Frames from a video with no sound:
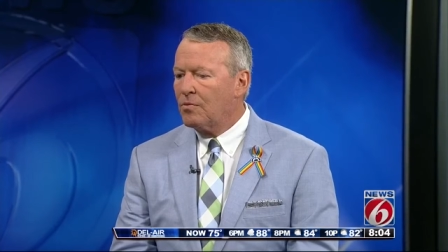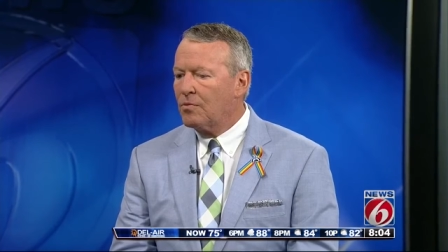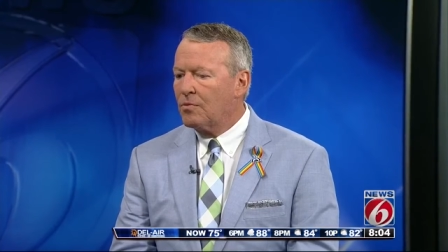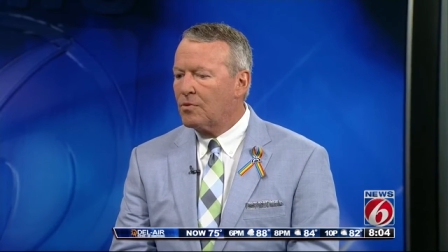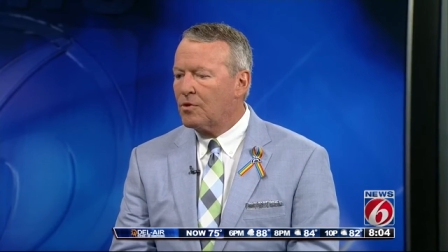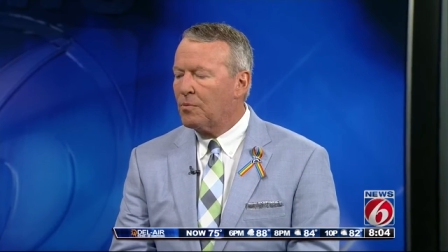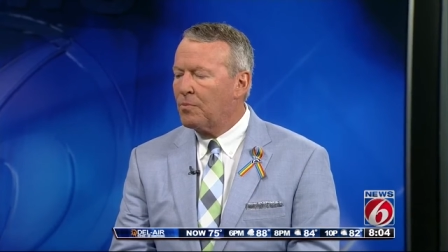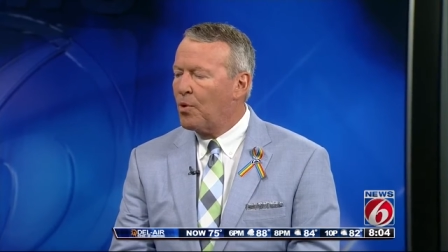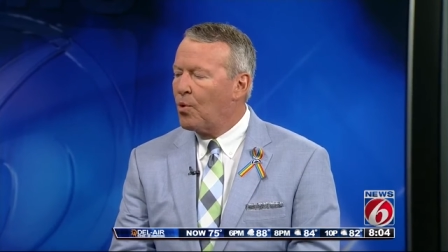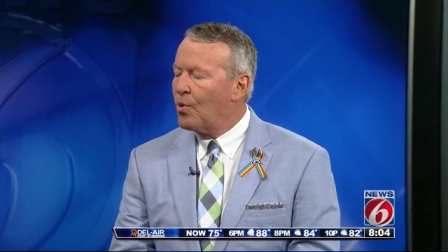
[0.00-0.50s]

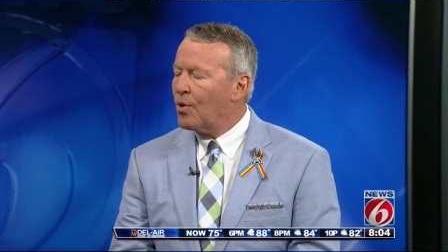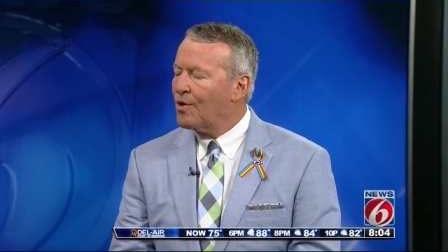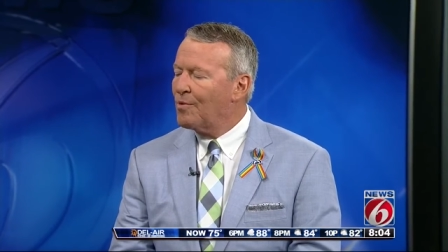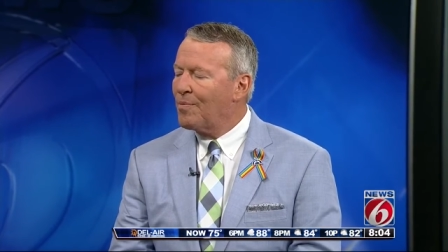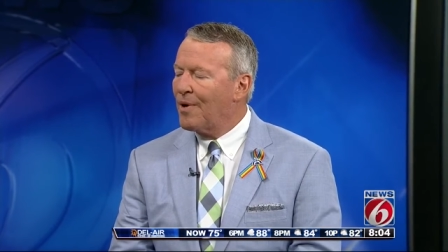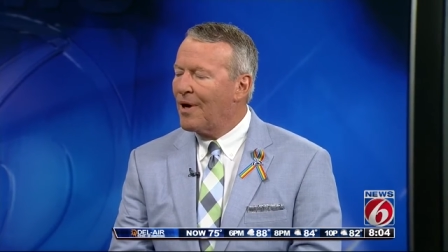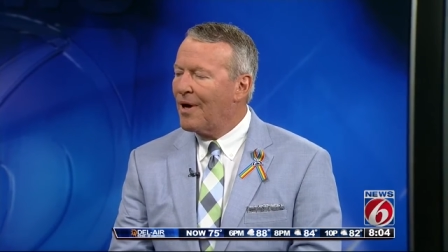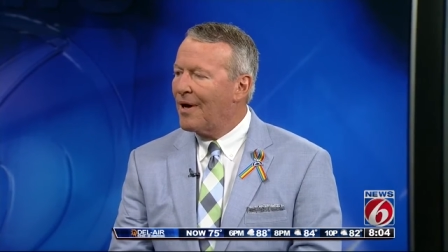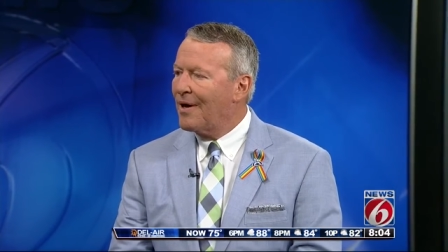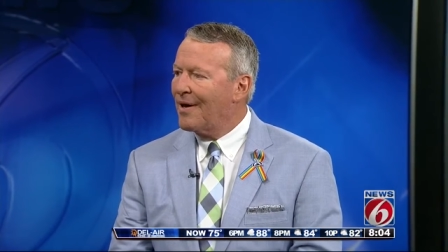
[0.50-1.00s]
supported
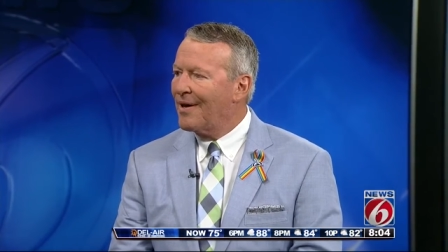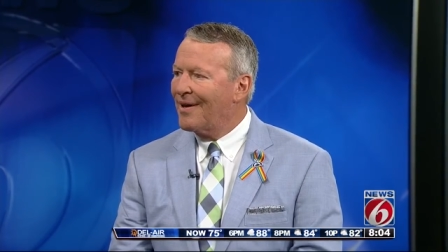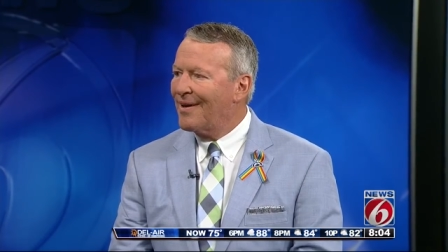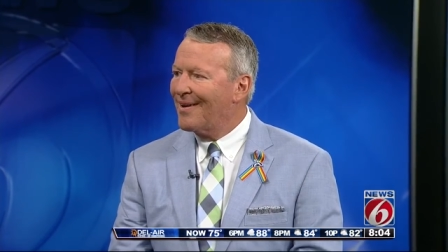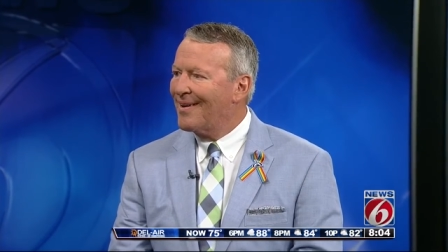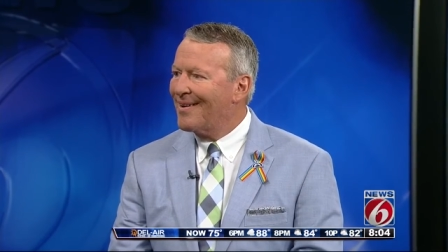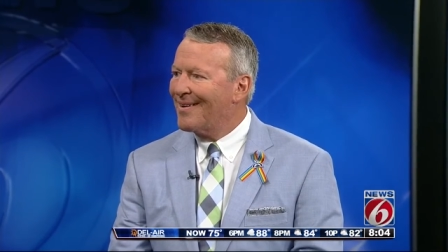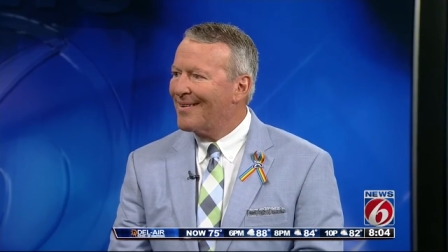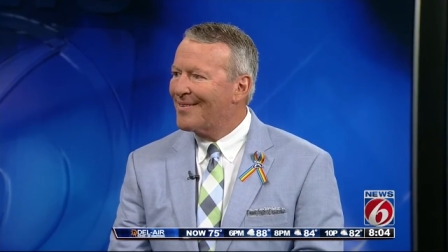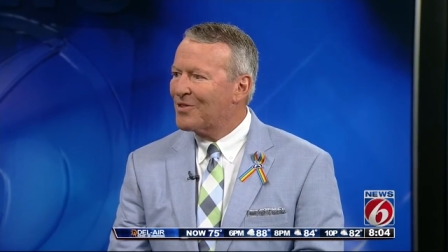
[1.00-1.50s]
by
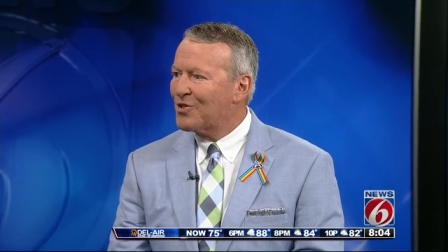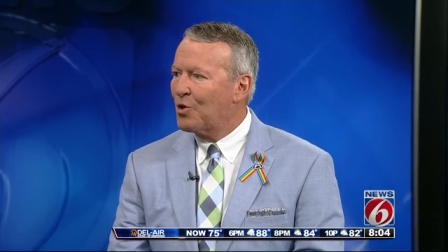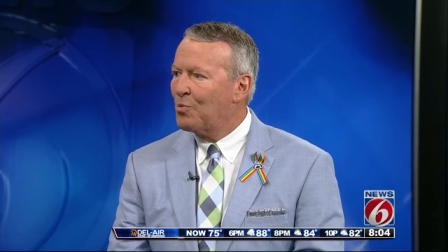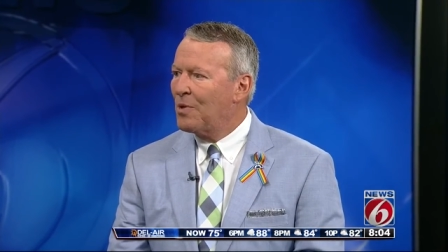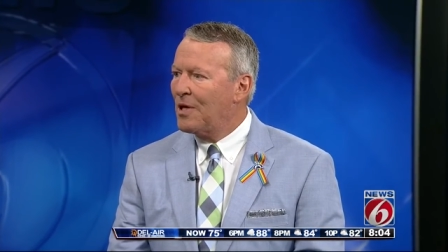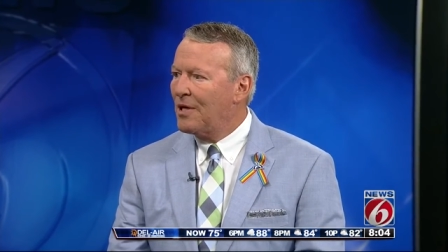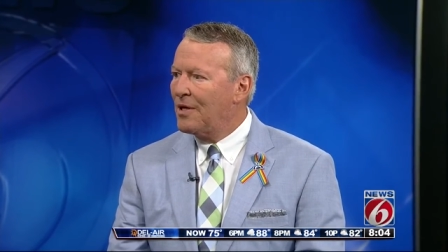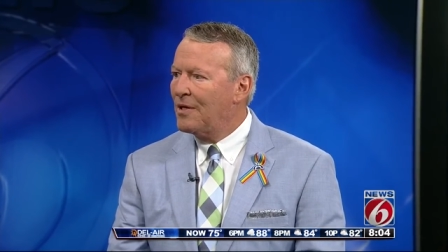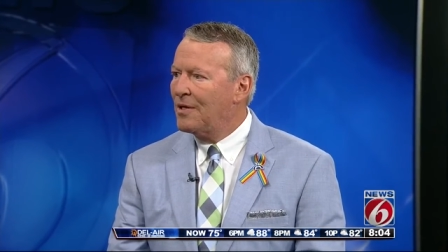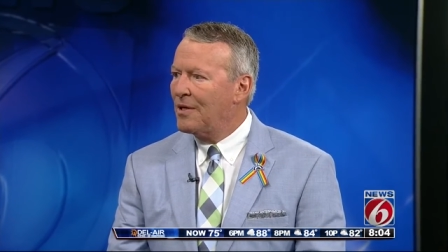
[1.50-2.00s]
so
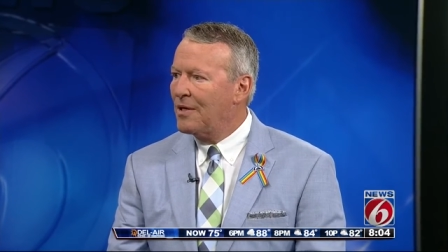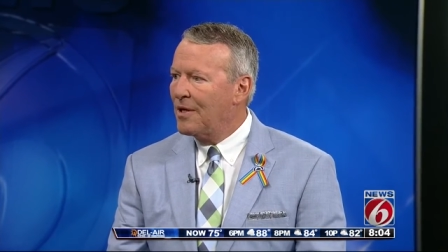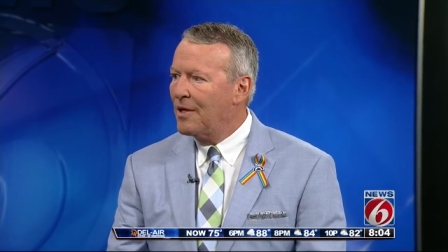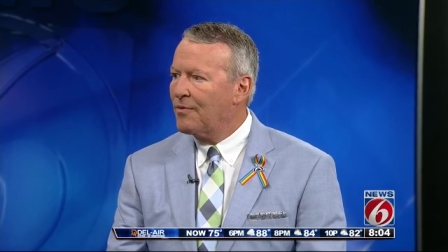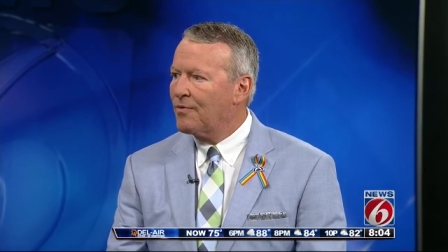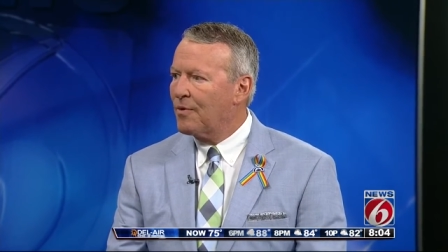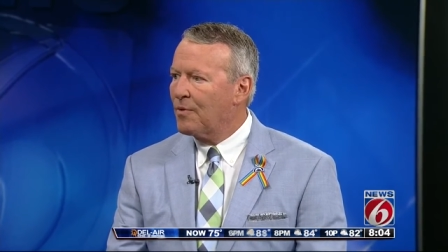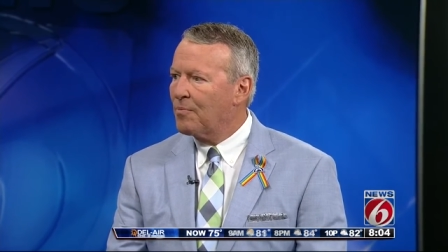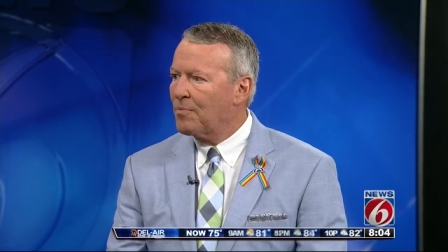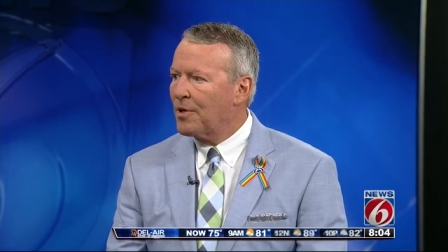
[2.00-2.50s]
many
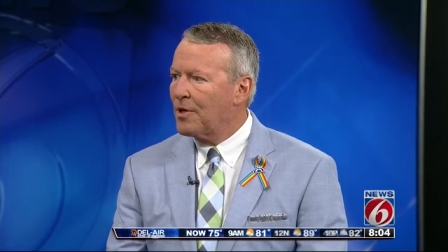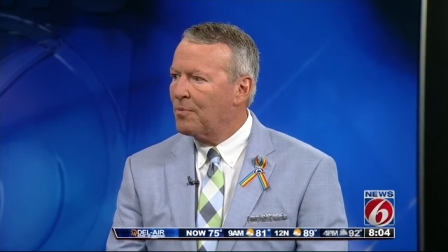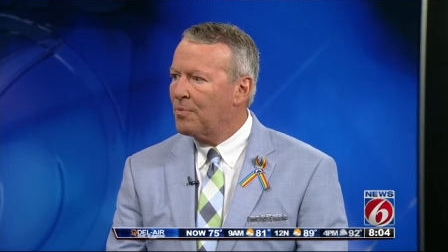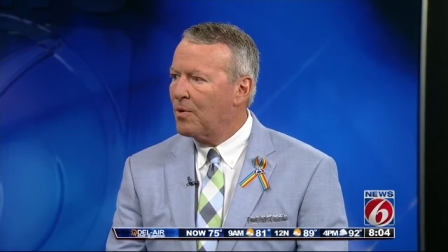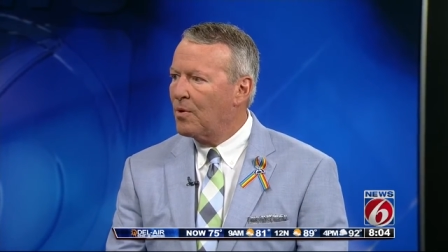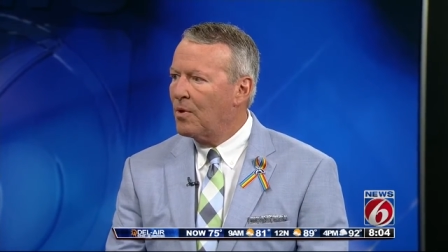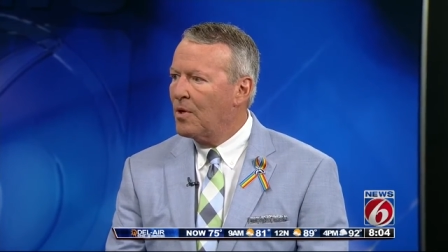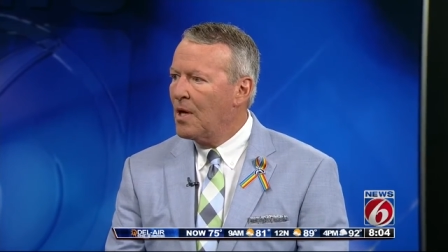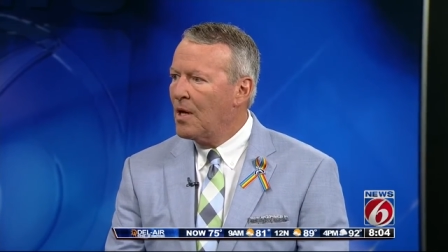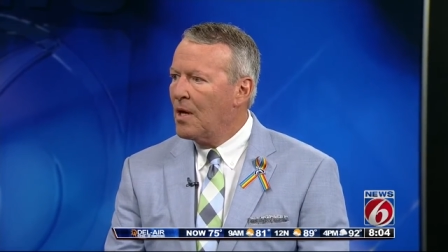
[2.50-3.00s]
different
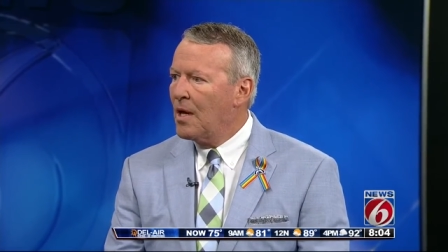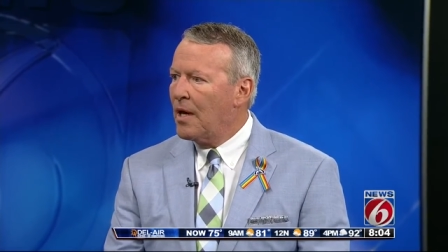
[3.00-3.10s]
people.